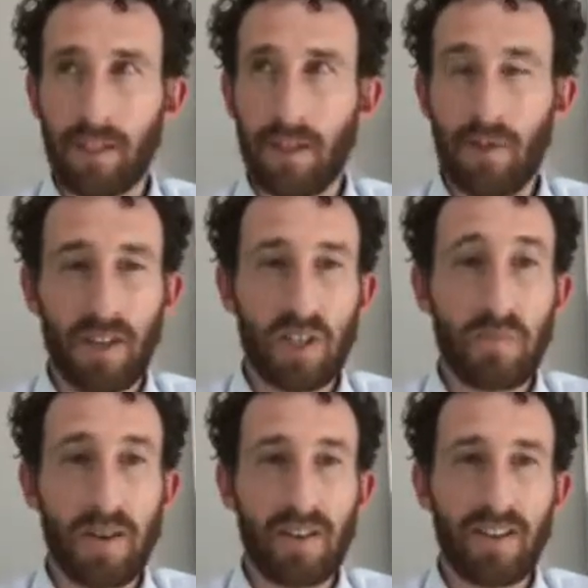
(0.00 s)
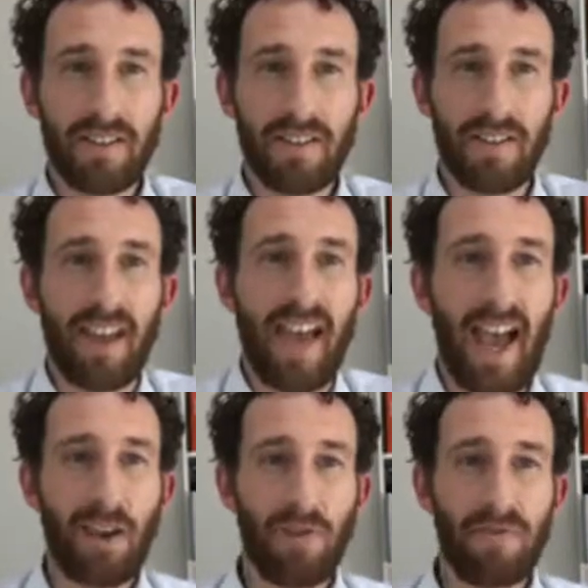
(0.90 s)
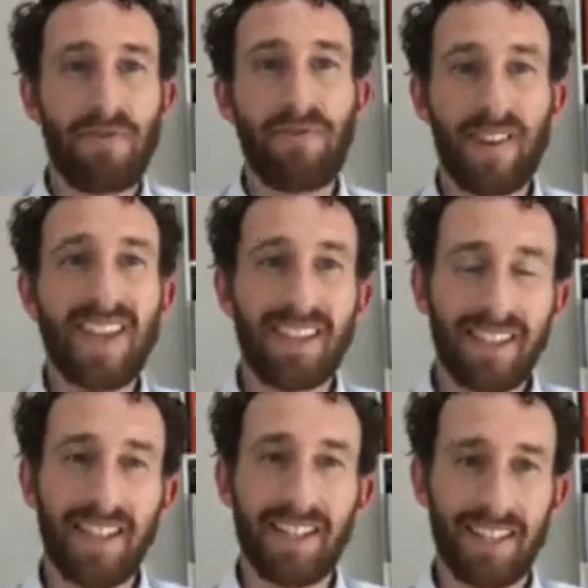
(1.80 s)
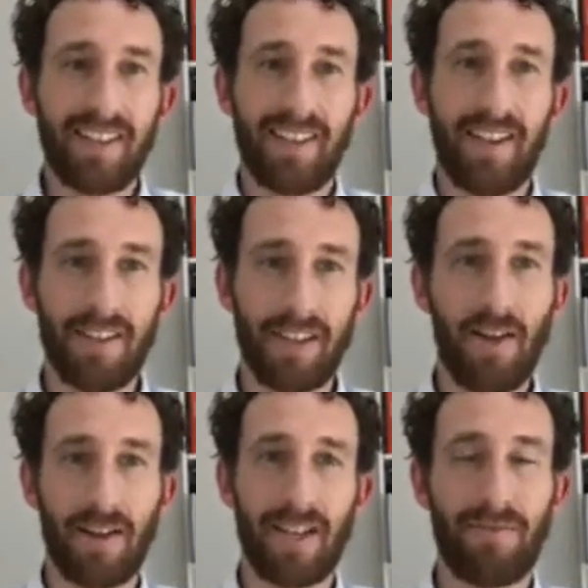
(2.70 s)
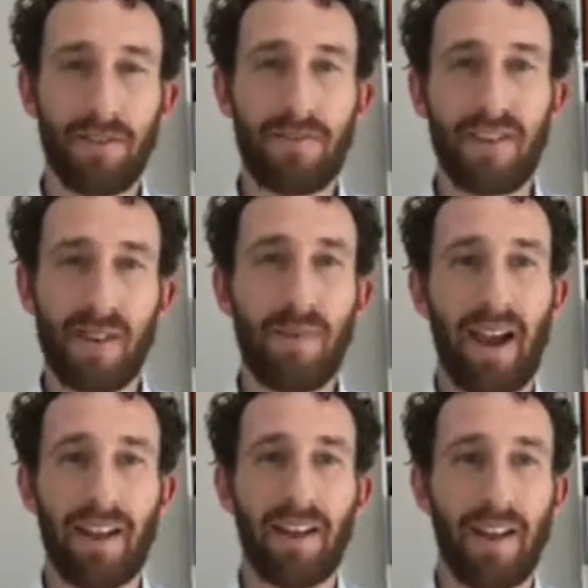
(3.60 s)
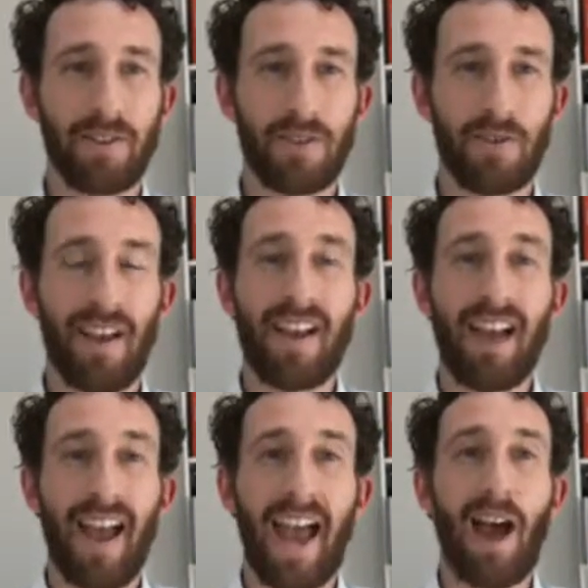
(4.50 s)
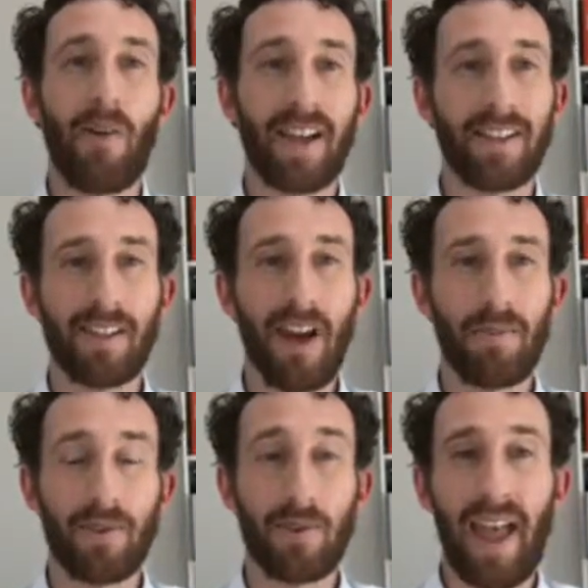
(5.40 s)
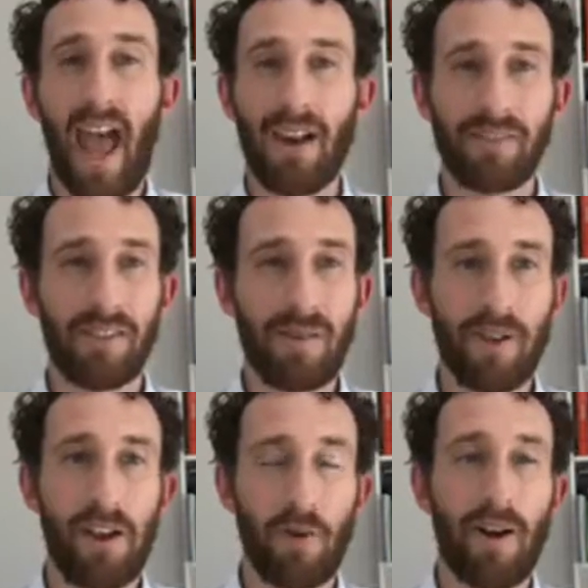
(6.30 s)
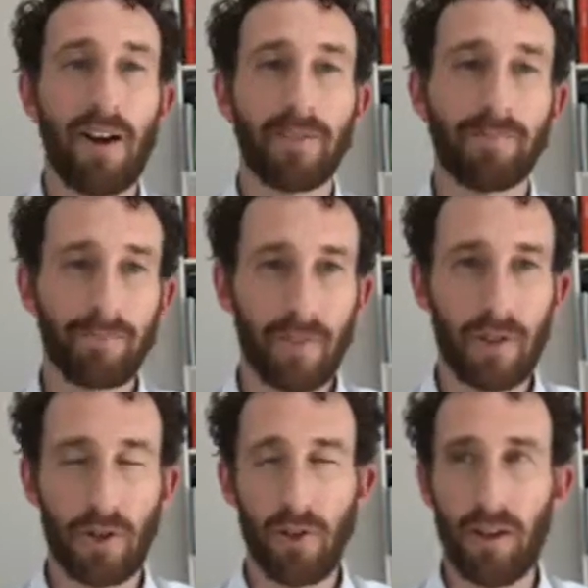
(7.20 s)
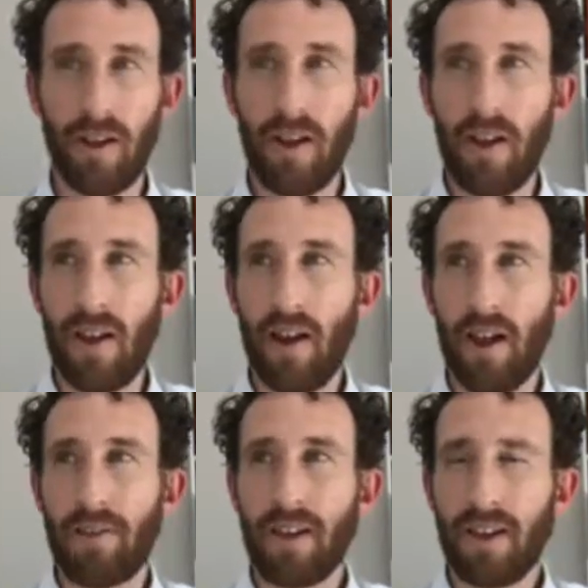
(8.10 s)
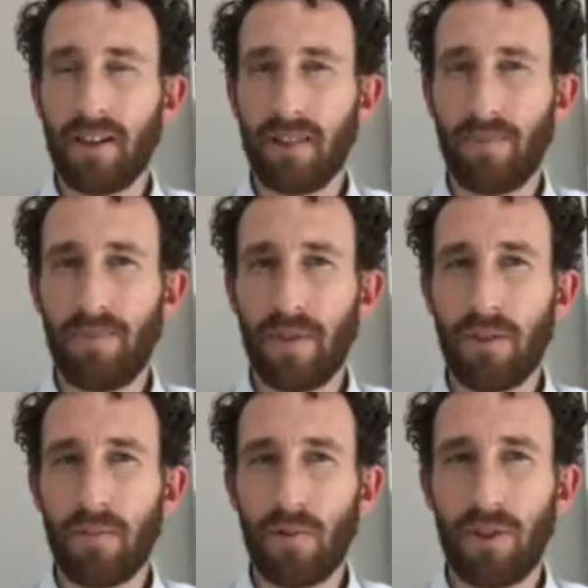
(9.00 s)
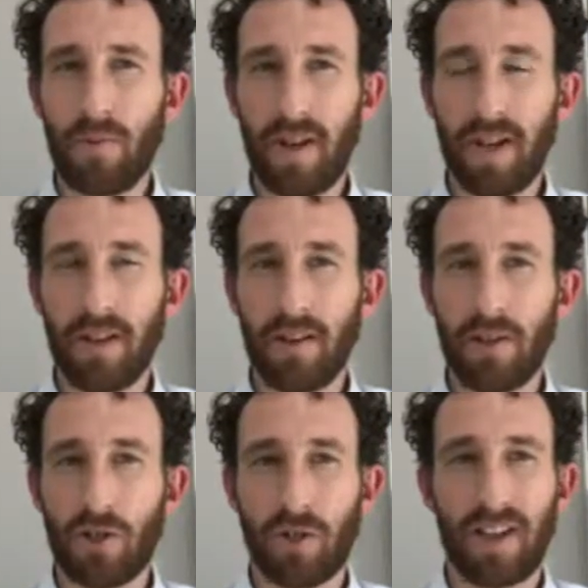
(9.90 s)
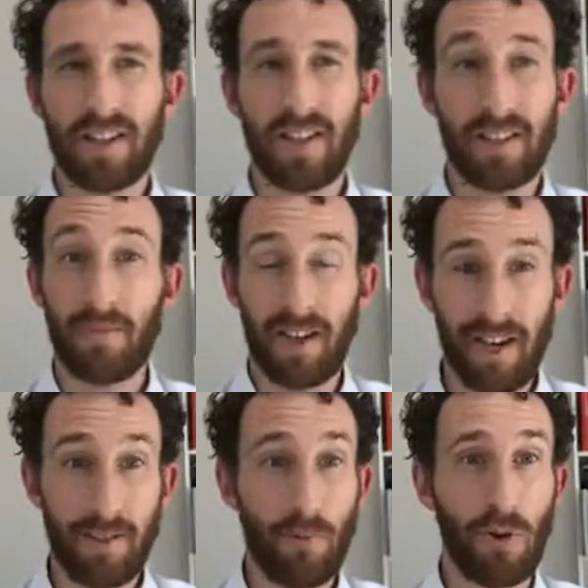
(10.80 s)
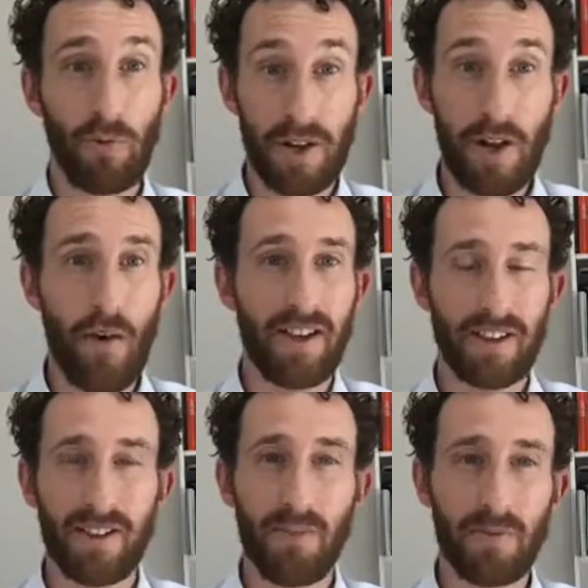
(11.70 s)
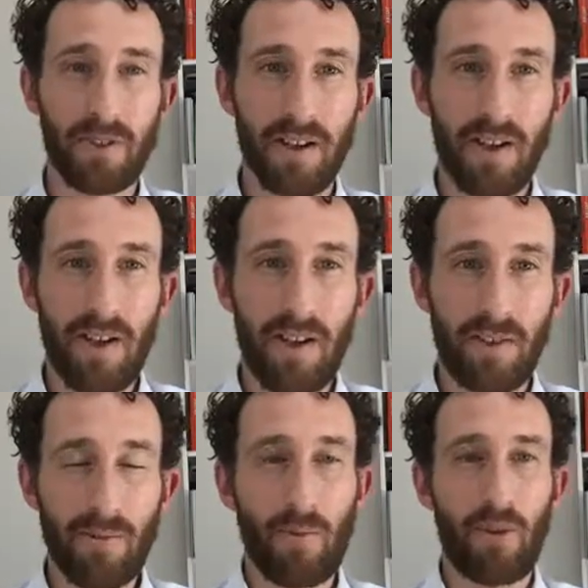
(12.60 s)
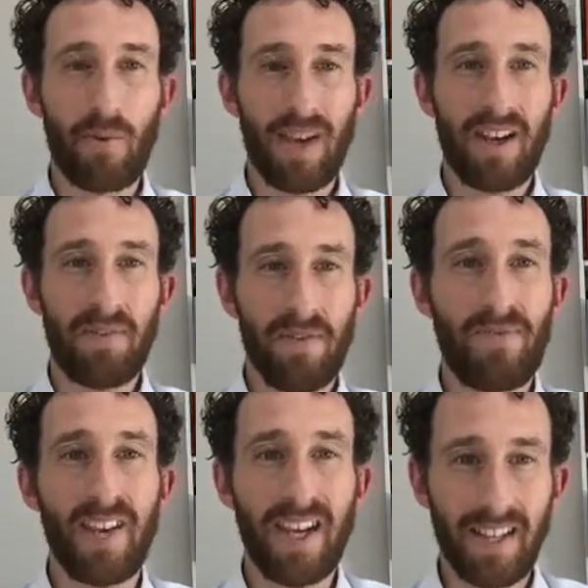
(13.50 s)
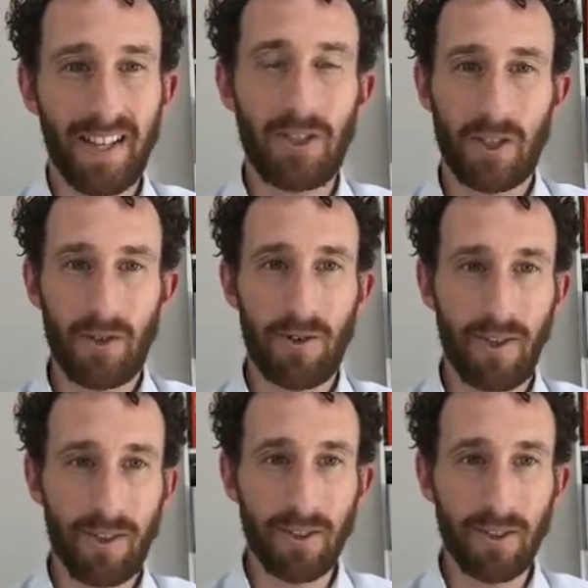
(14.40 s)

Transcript: experience, how you feel, is going to give you feedback as to how in alignment or out of alignment you are. So I think the more that we can trust us, again, the more that we know ourselves, the more that we can feel into